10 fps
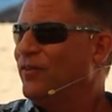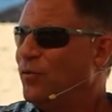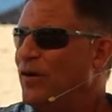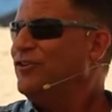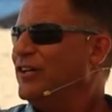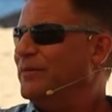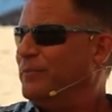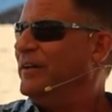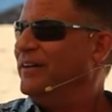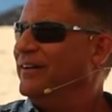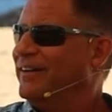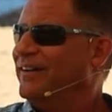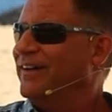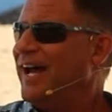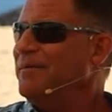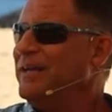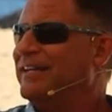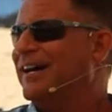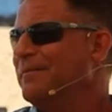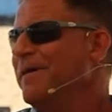for worship. I
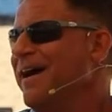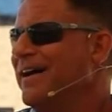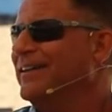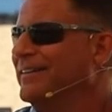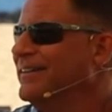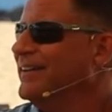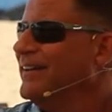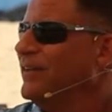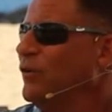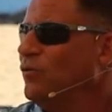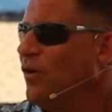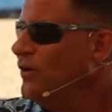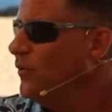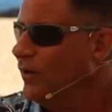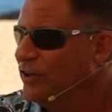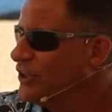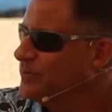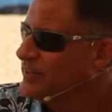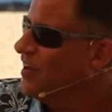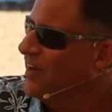mean, come on. If you wrote a
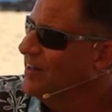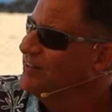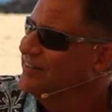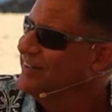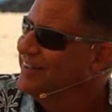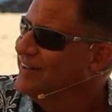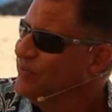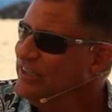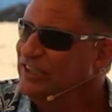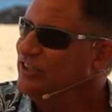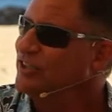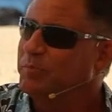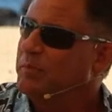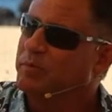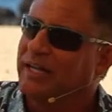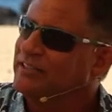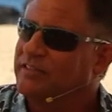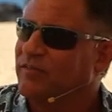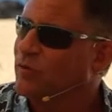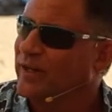worship song, wouldn't you just be
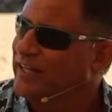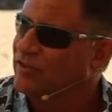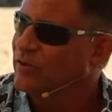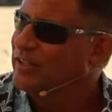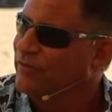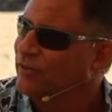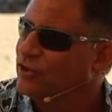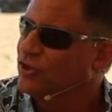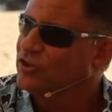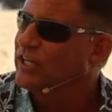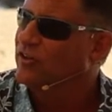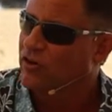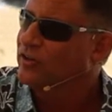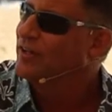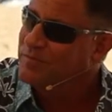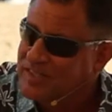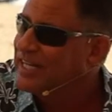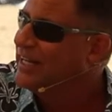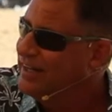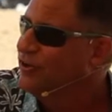blessed if you went into a different church and heard them
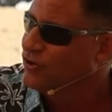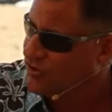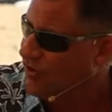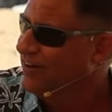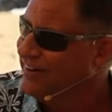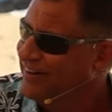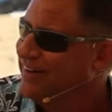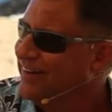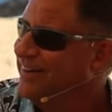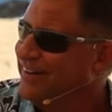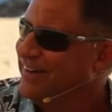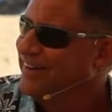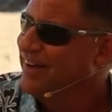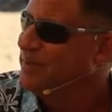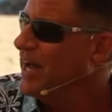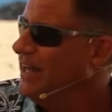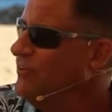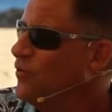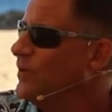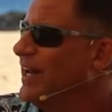singing your song? I mean,
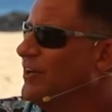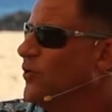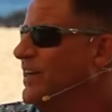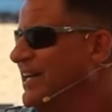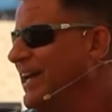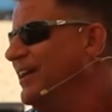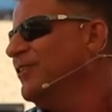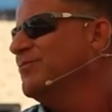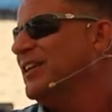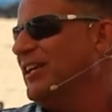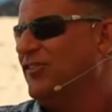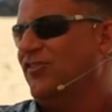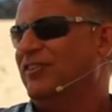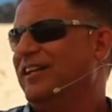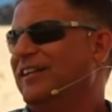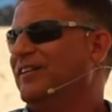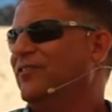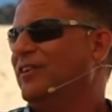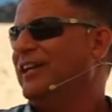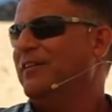I know when I go in and I hear them singing a song that the
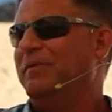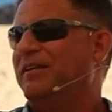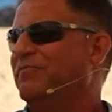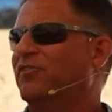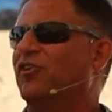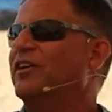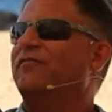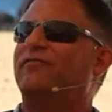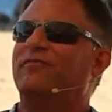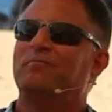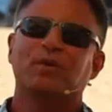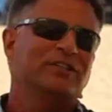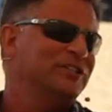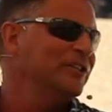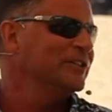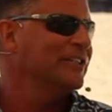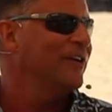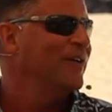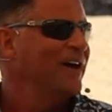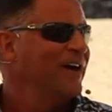Lord gave me 30 plus years
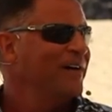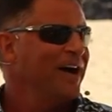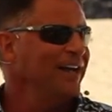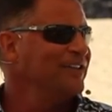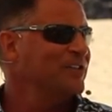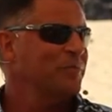ago, it